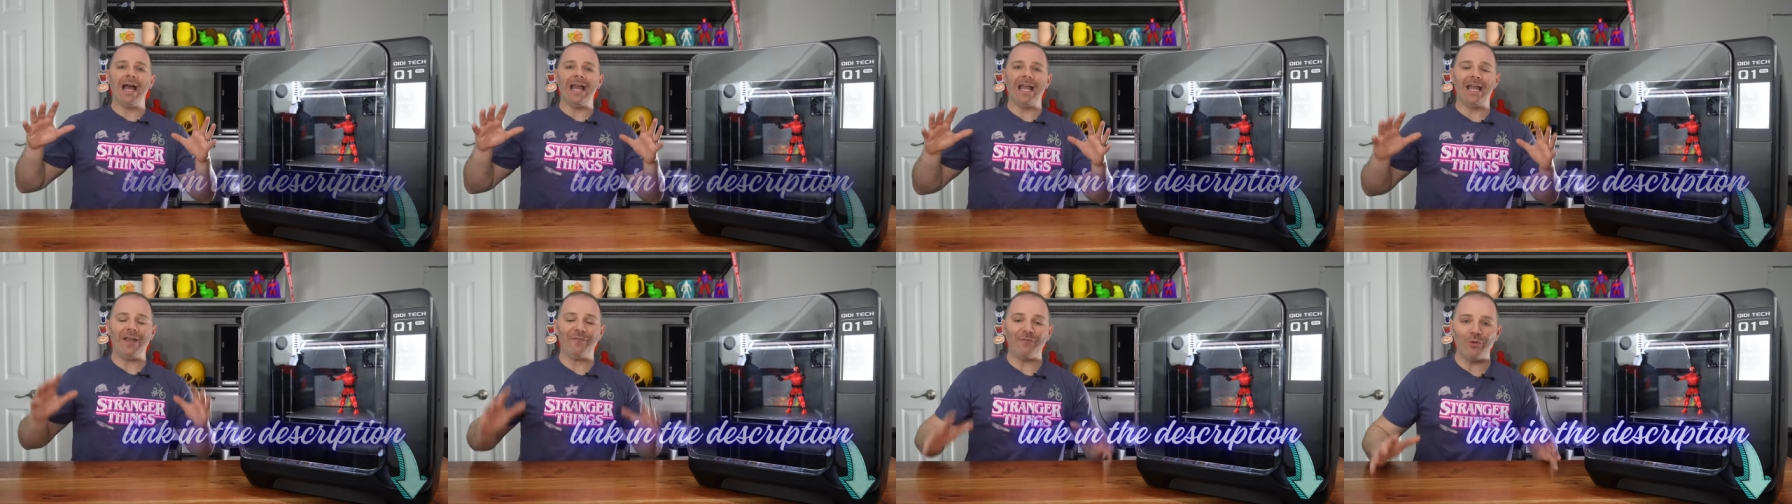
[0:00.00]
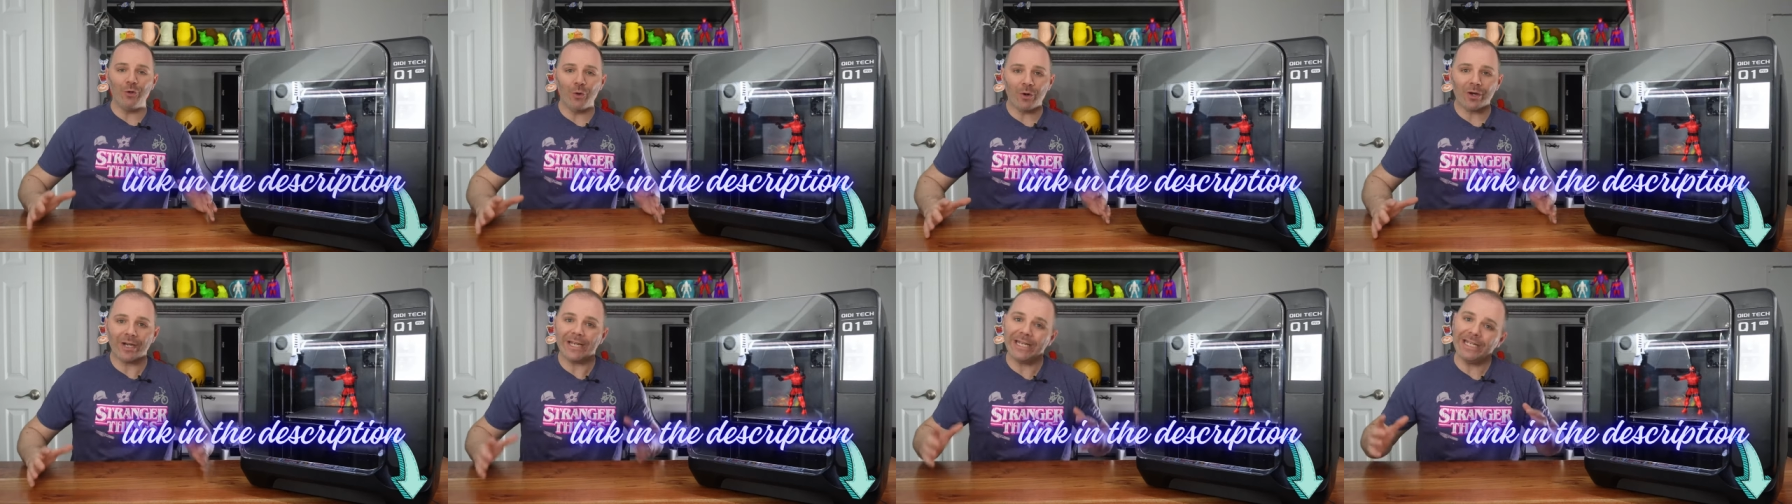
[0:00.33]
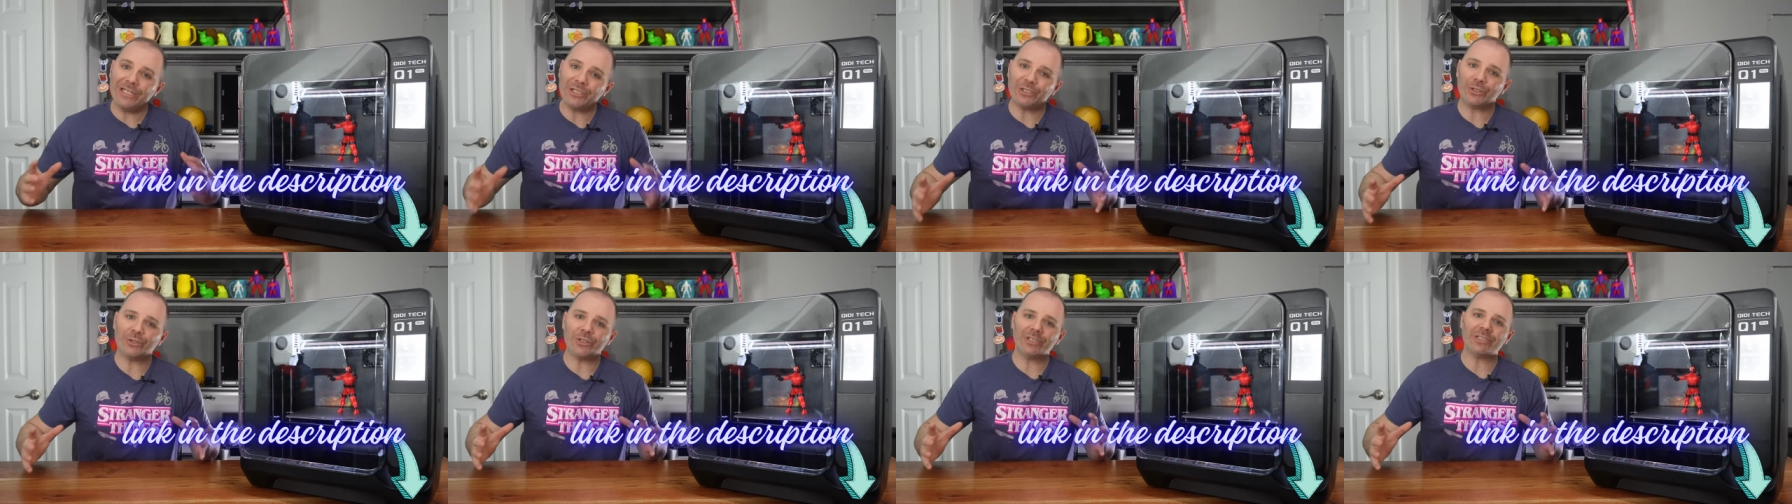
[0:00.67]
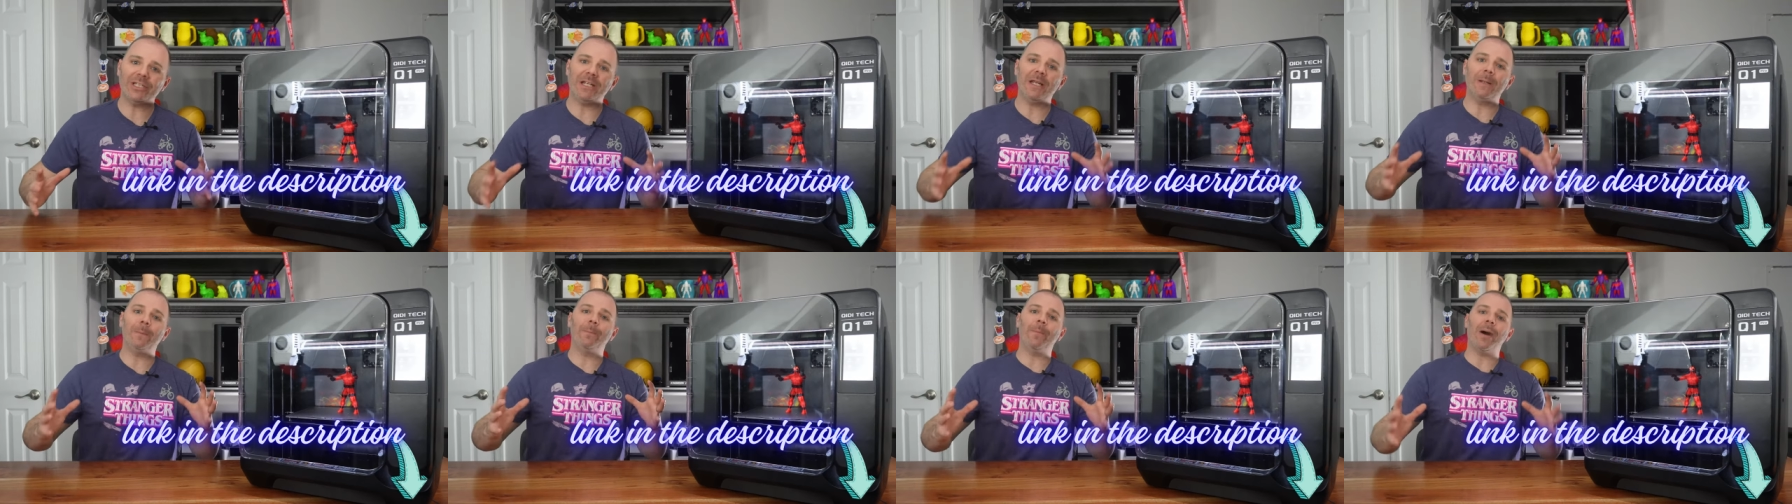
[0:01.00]
If you are
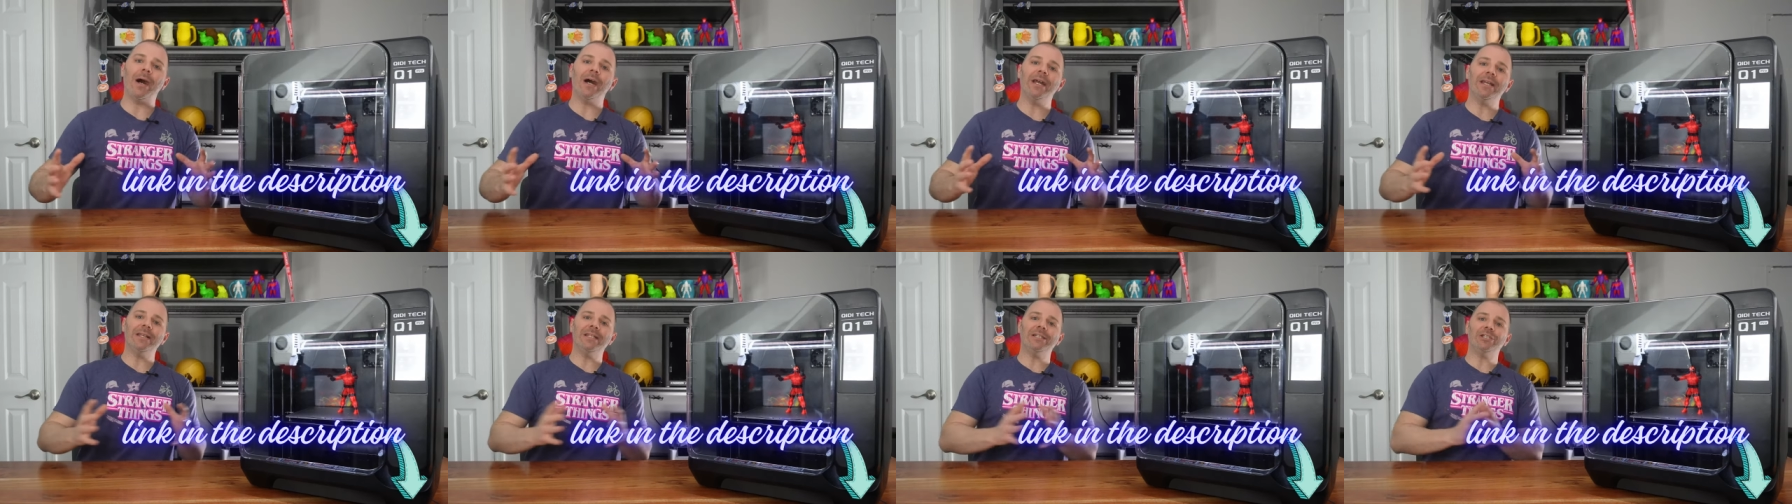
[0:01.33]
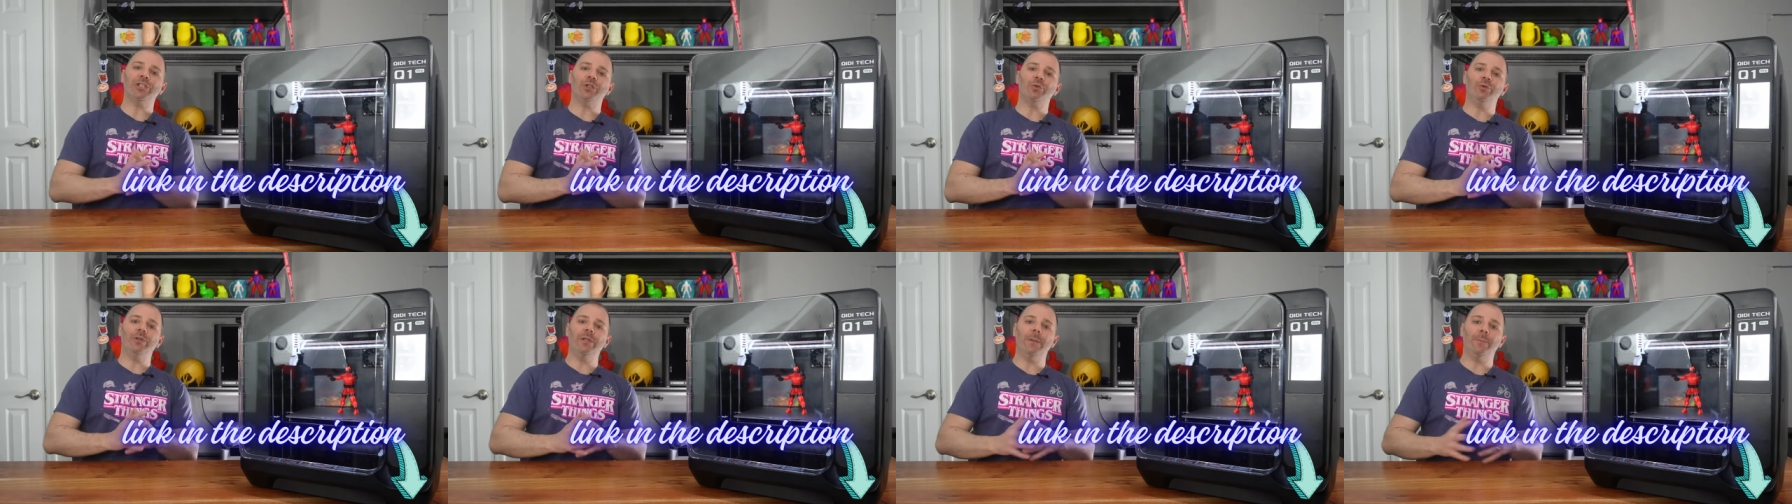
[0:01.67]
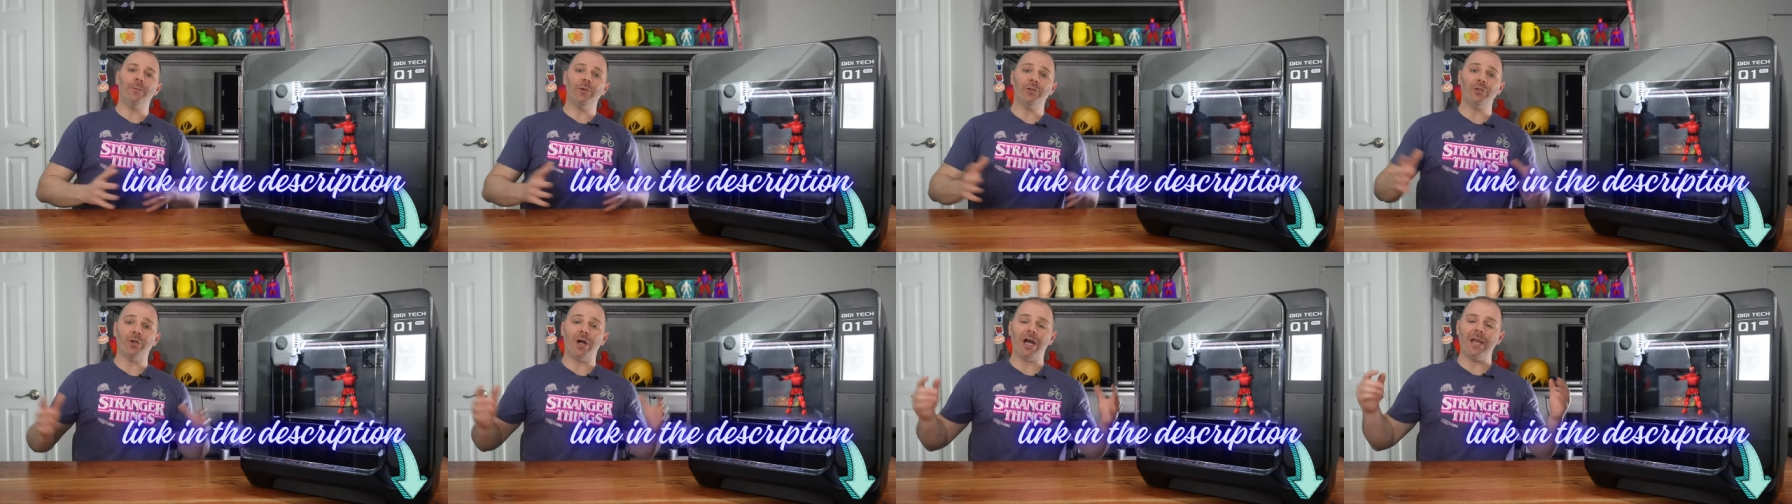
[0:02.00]
interested in buying this 3D printer,